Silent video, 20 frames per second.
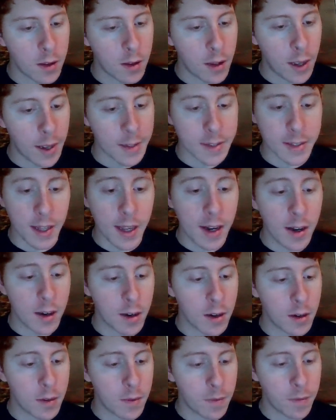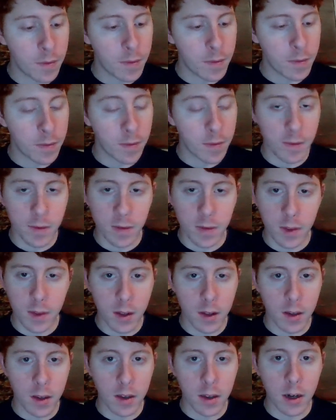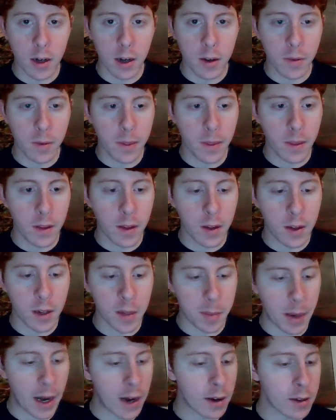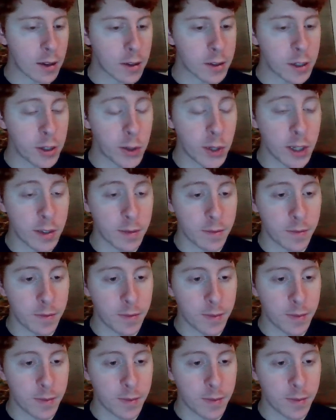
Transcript: It's there, you know. You're parallel to it.